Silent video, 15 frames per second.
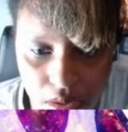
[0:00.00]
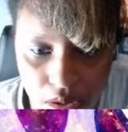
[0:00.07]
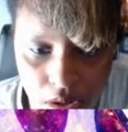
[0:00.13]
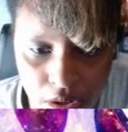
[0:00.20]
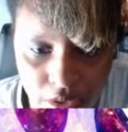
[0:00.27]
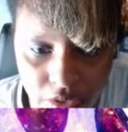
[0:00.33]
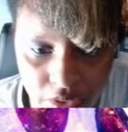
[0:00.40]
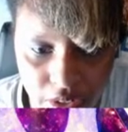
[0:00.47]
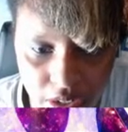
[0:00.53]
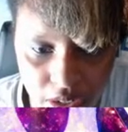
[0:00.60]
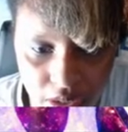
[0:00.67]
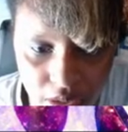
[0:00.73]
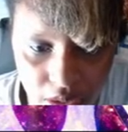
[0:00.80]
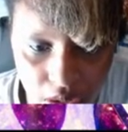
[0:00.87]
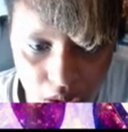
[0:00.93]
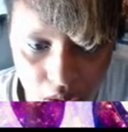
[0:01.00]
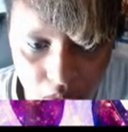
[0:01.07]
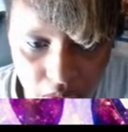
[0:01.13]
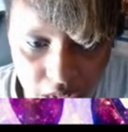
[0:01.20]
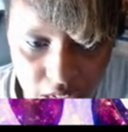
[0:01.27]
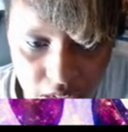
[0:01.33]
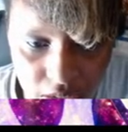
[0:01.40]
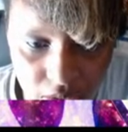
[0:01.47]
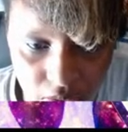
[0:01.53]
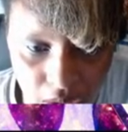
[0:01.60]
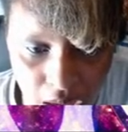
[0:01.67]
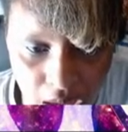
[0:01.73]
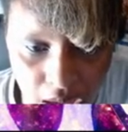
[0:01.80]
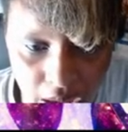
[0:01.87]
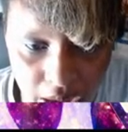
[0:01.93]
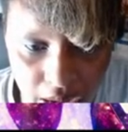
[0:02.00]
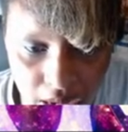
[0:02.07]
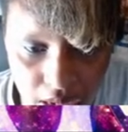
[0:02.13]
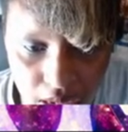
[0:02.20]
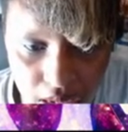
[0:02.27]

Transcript: Ultra? No. Let's do high.